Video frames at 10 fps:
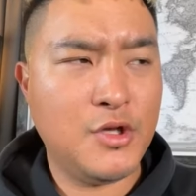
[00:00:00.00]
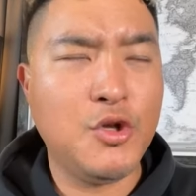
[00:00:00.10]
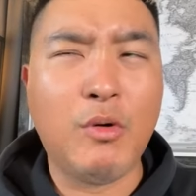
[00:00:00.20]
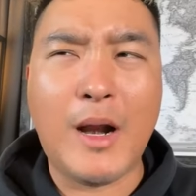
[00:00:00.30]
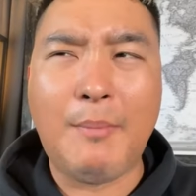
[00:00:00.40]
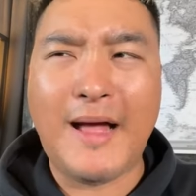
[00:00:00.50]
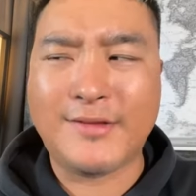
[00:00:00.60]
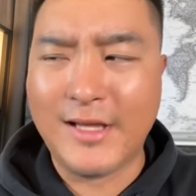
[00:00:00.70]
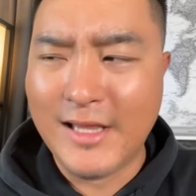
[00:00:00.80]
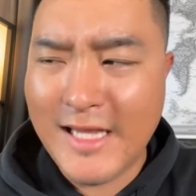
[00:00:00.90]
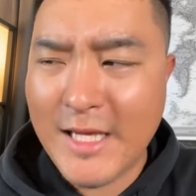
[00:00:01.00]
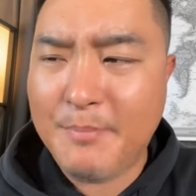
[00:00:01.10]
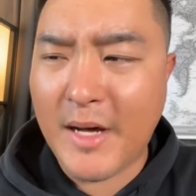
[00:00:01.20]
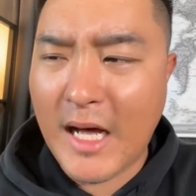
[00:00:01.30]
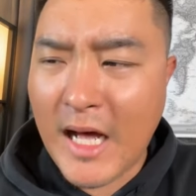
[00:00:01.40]
You are about to
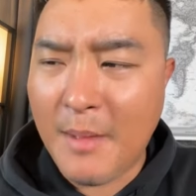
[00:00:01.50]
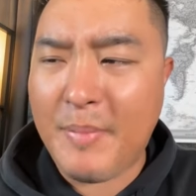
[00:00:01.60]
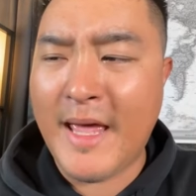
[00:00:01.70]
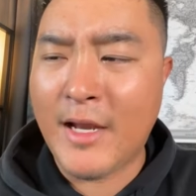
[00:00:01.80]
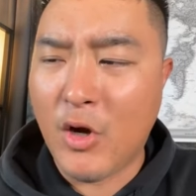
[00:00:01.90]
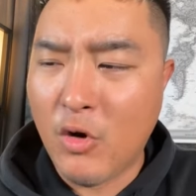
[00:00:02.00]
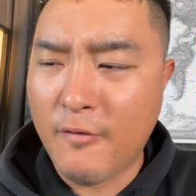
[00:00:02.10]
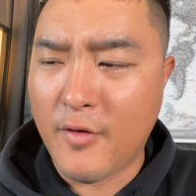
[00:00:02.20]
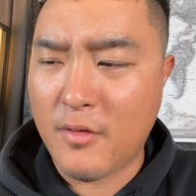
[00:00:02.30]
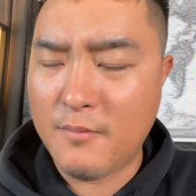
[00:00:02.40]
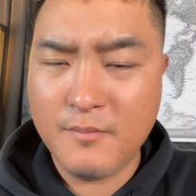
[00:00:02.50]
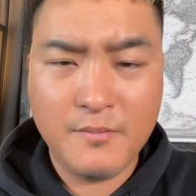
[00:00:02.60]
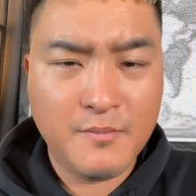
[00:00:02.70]
leap up and over.